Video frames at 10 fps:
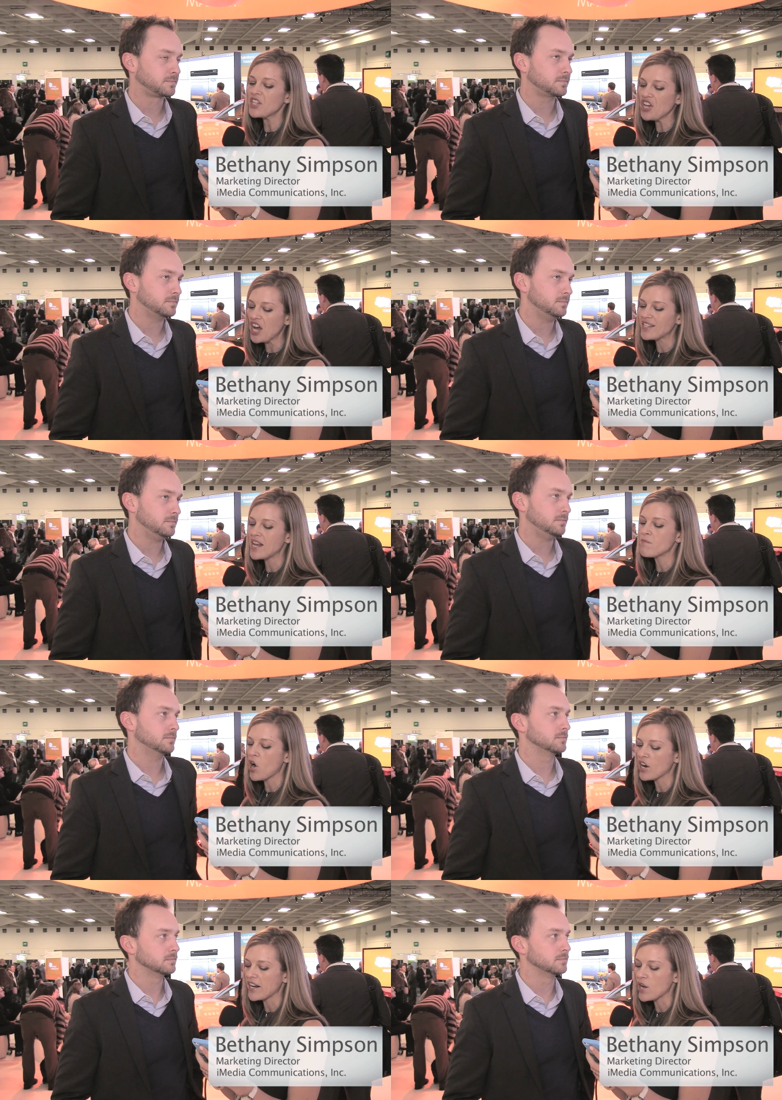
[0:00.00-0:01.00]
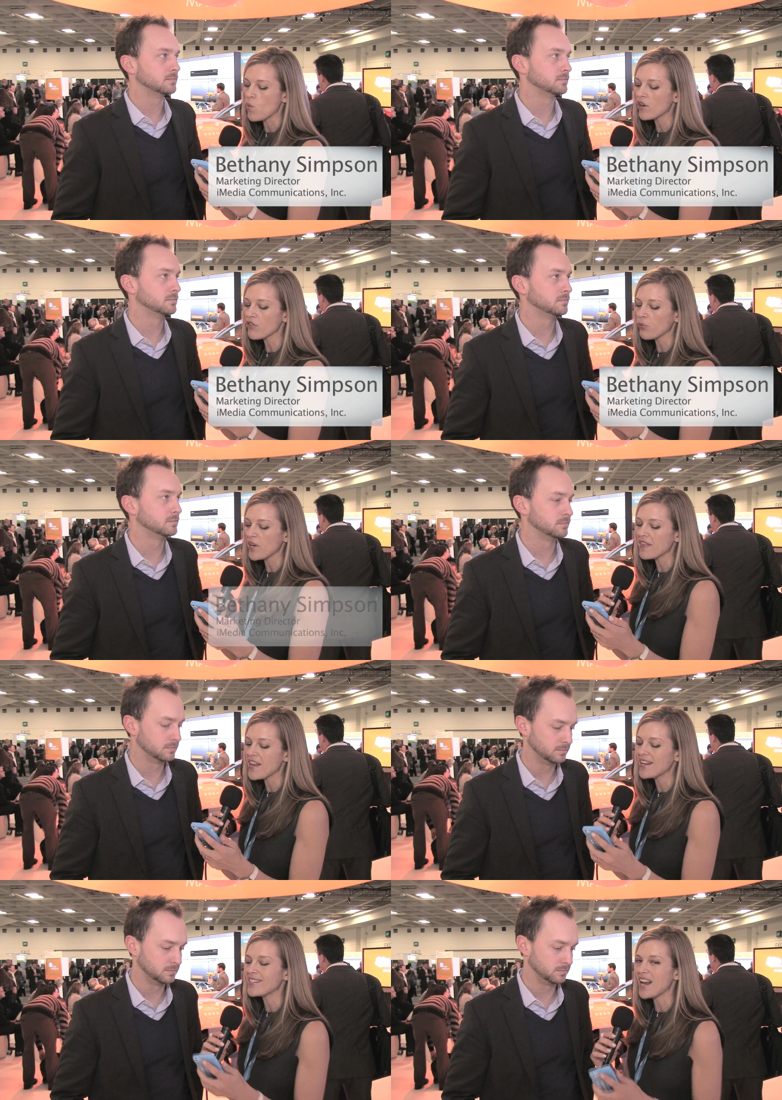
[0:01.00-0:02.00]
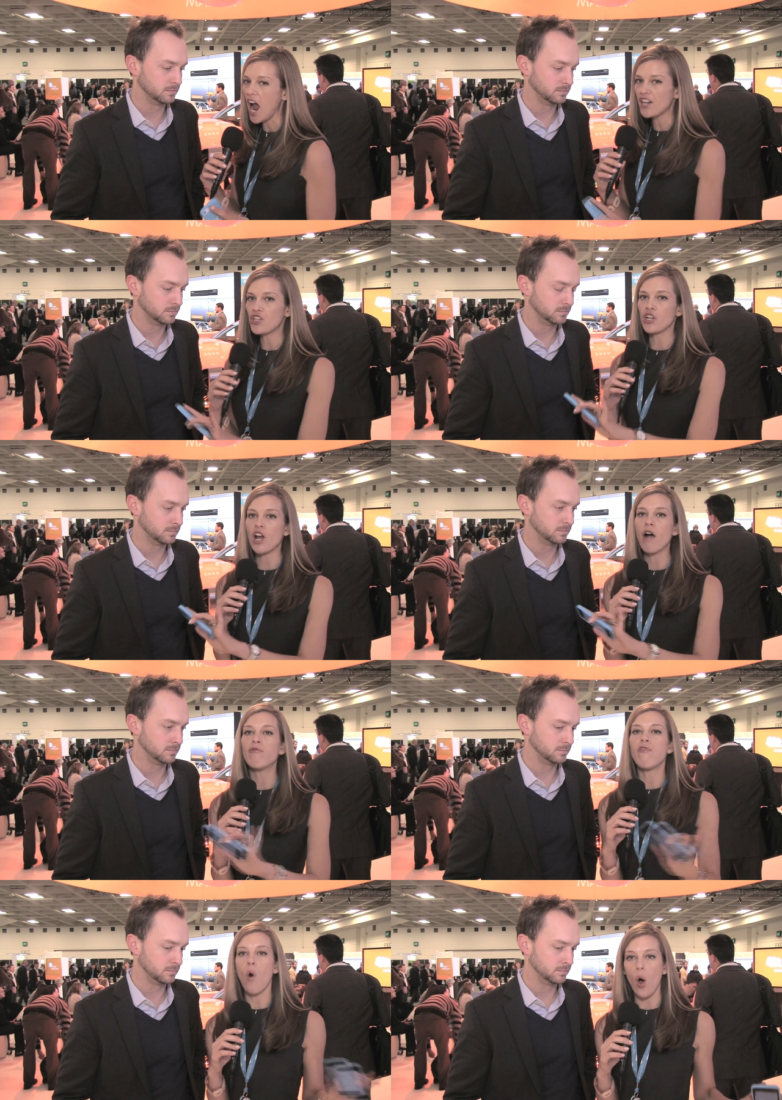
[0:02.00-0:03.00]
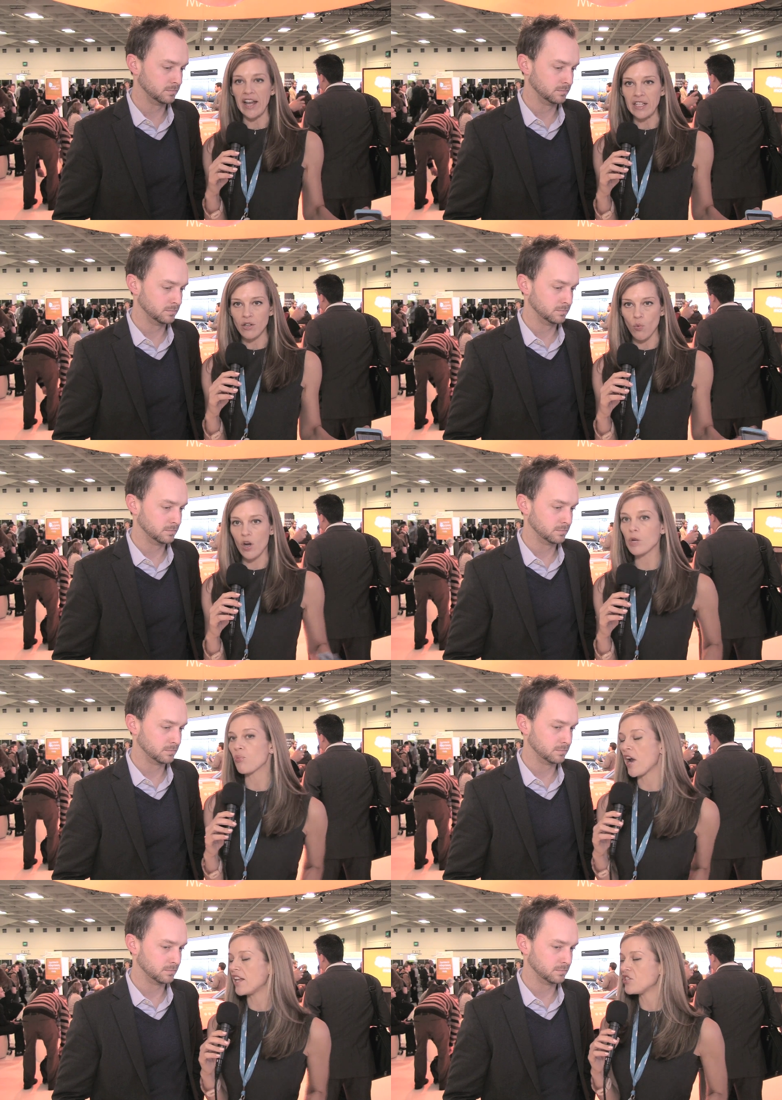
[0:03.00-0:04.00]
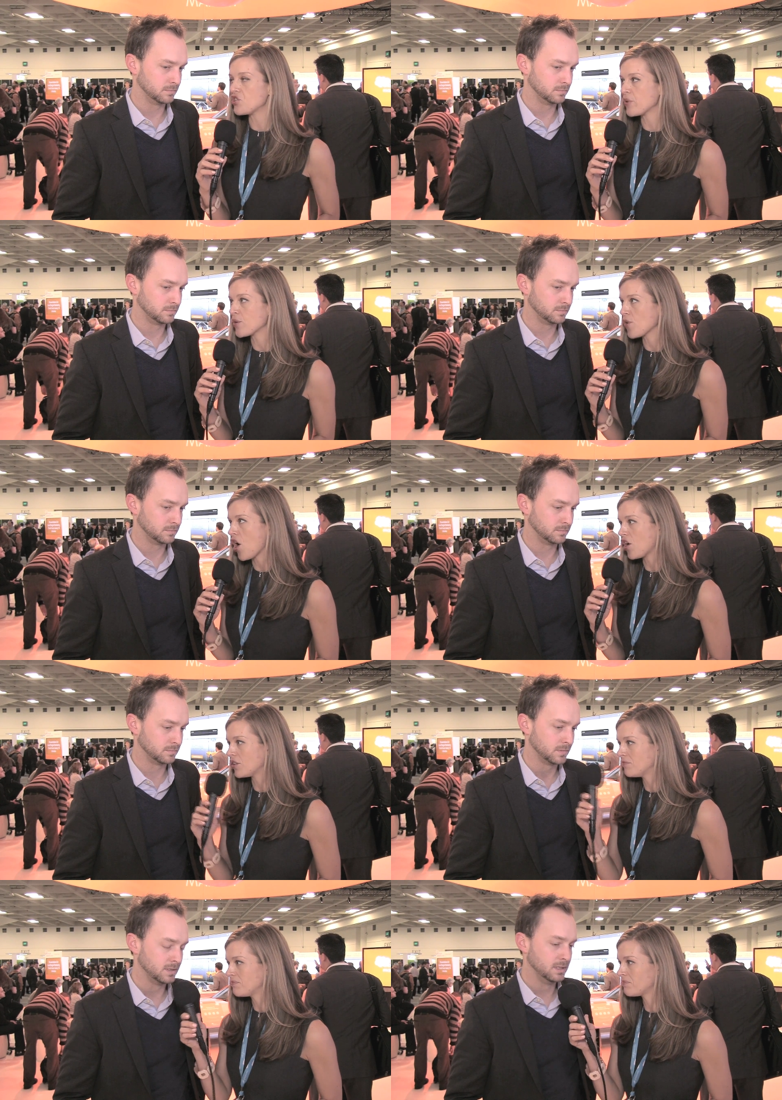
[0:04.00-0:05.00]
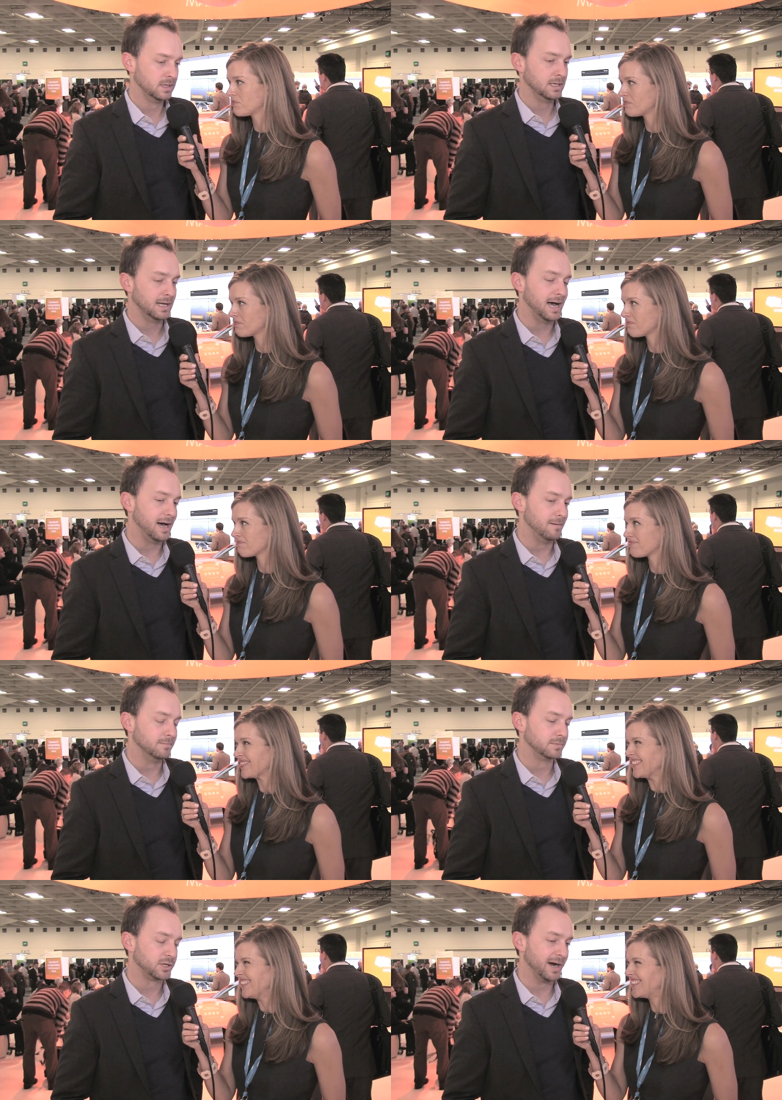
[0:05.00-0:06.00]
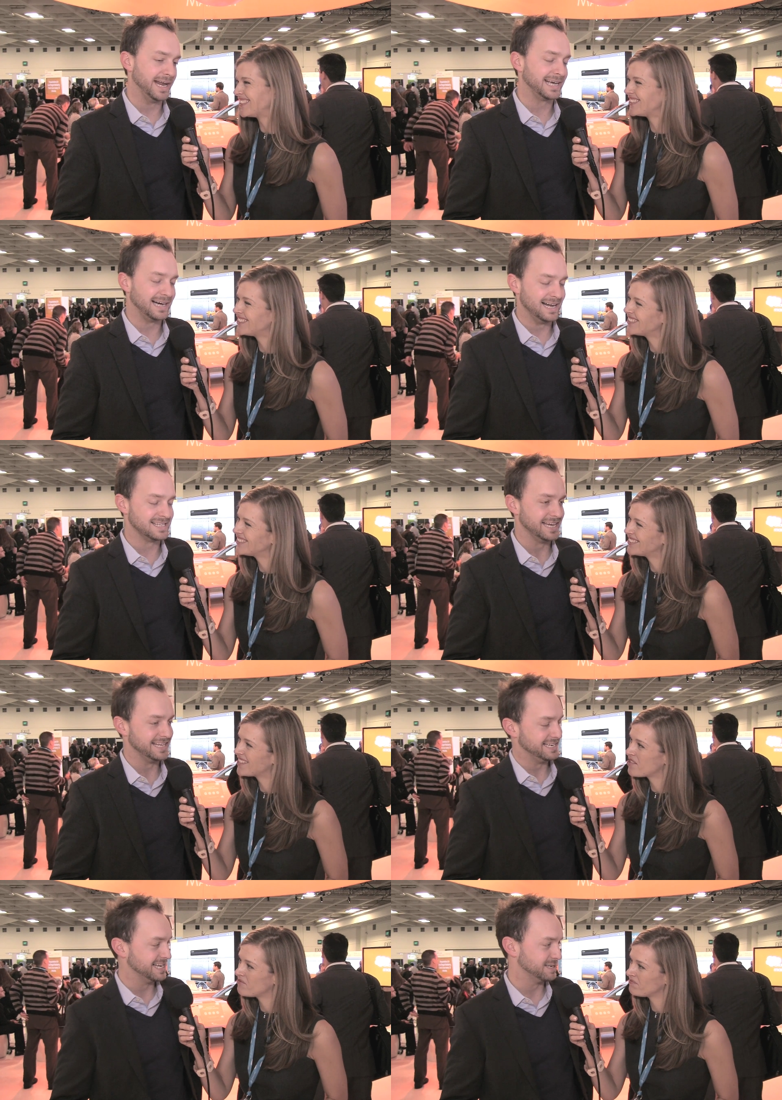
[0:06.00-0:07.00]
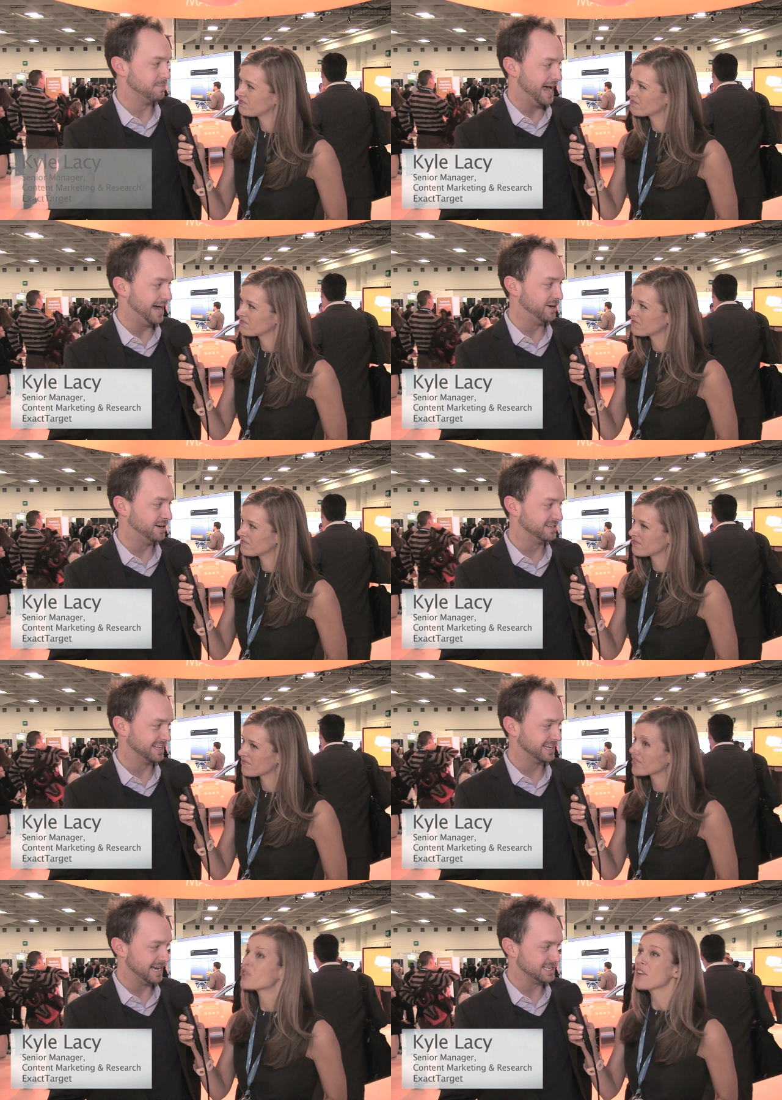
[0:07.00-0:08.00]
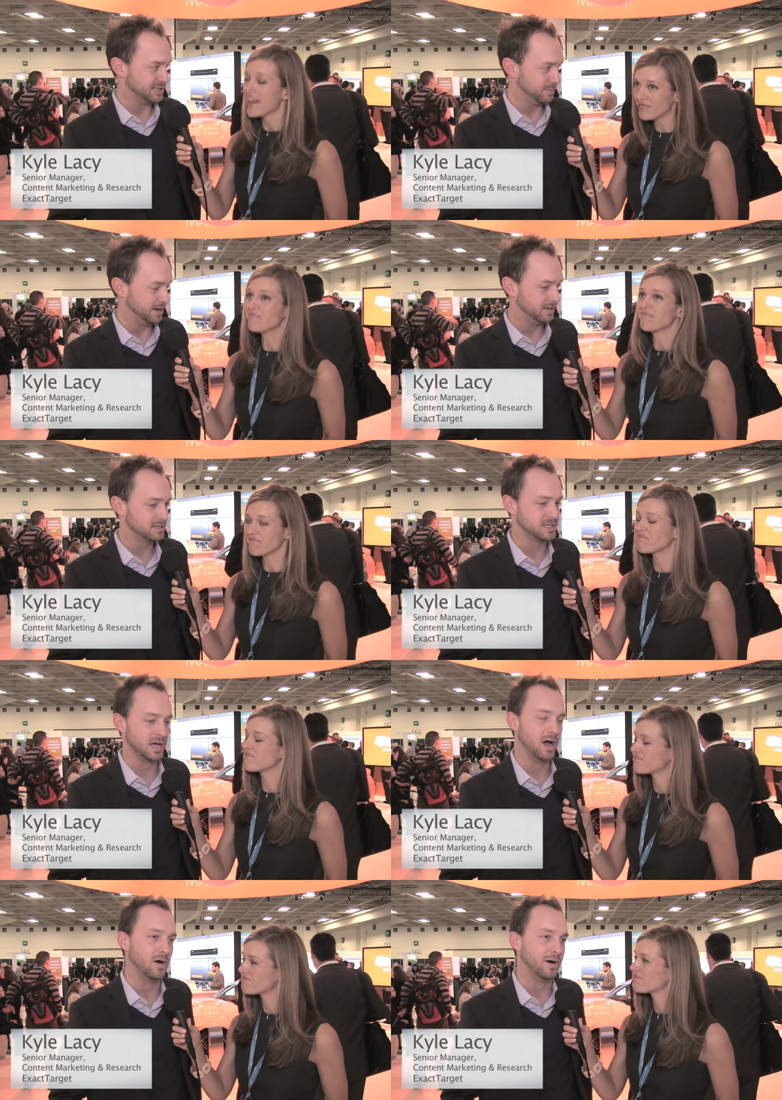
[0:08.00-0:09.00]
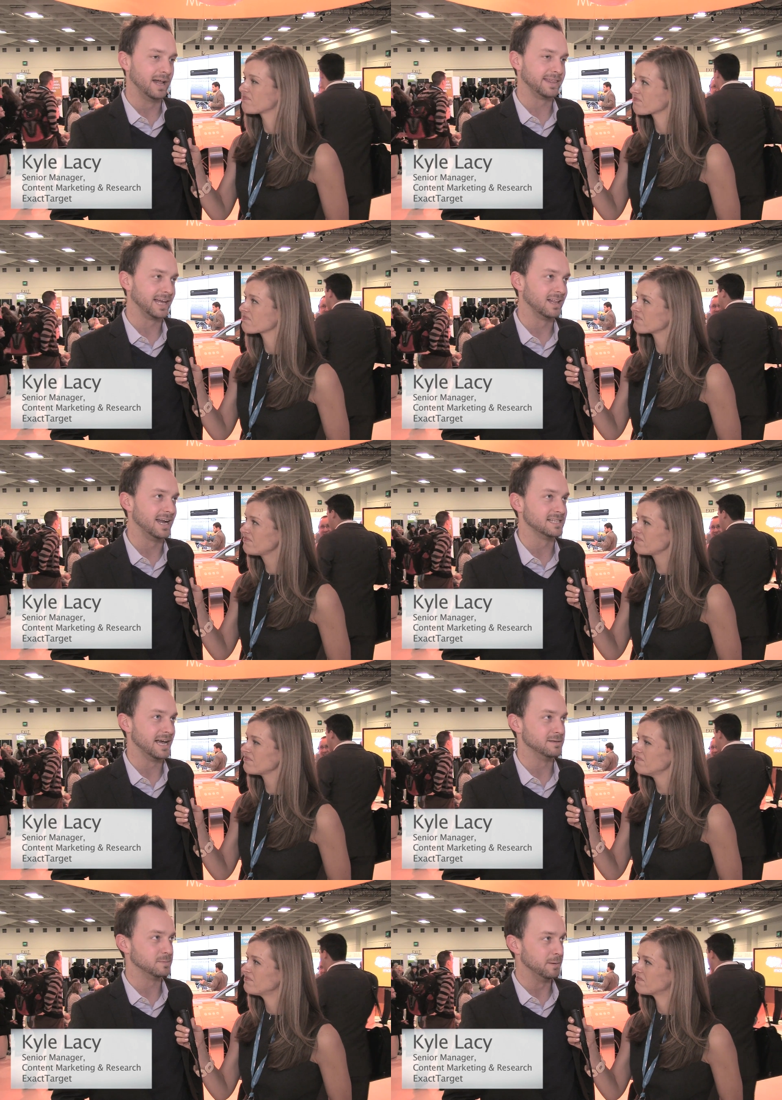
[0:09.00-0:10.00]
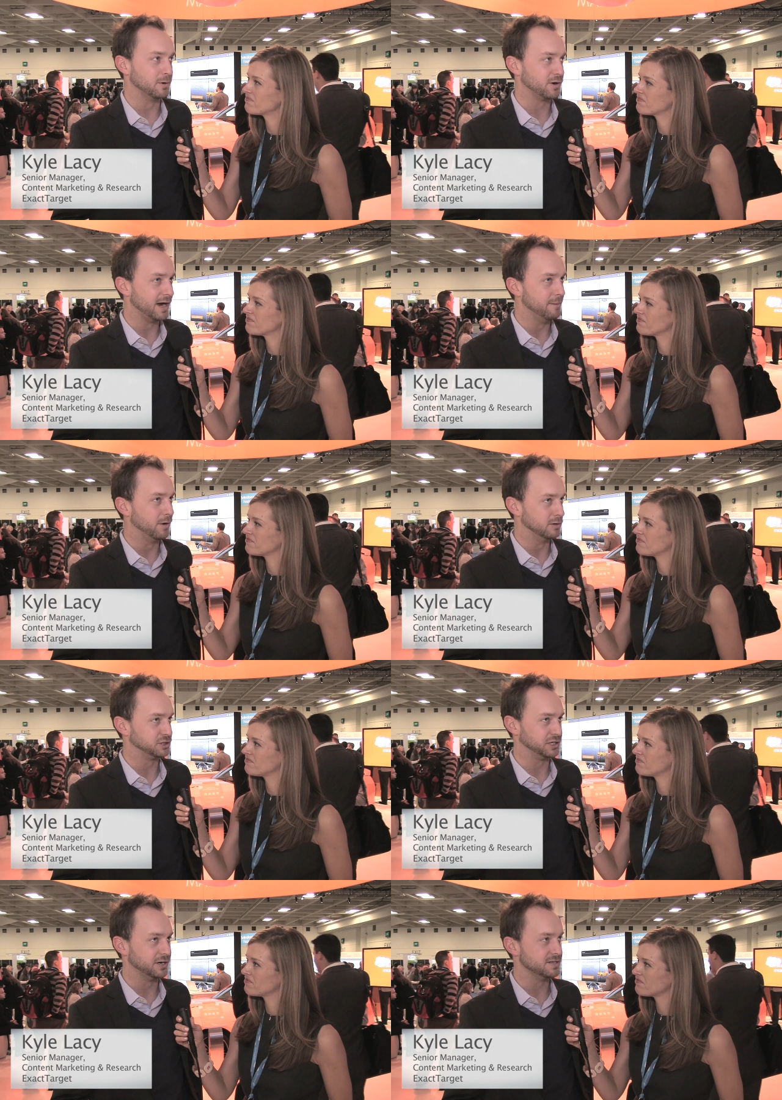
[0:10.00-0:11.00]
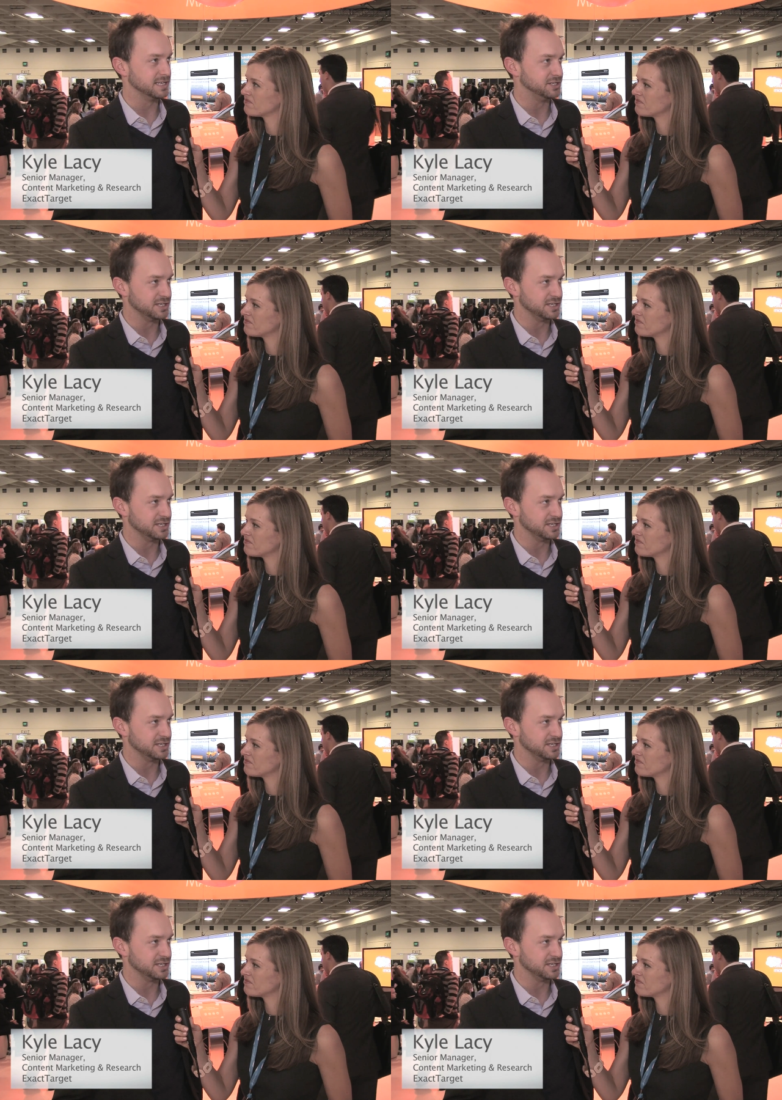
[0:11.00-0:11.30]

Speaker 1: to content marketing, what are three things that I should avoid? What are brands doing wrong?
Speaker 2: Um, creating content that doesn't matter to the customer. So I think a lot of times people create brochures that